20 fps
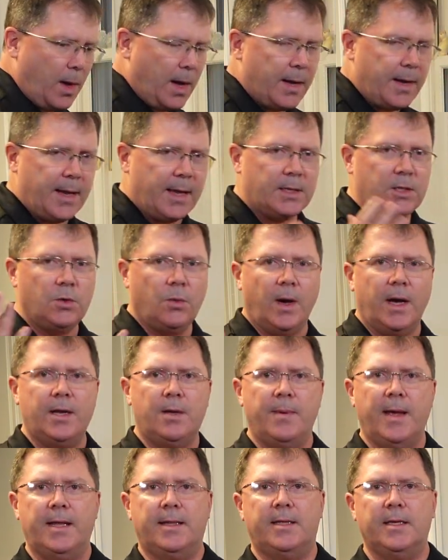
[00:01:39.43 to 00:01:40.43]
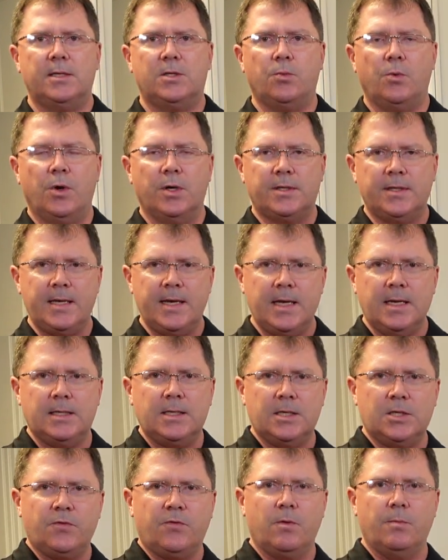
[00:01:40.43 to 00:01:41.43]
how the heck do I make this where it's
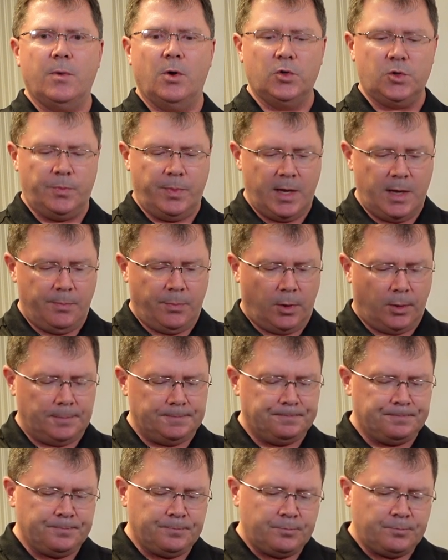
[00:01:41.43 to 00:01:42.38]
easiest for most people?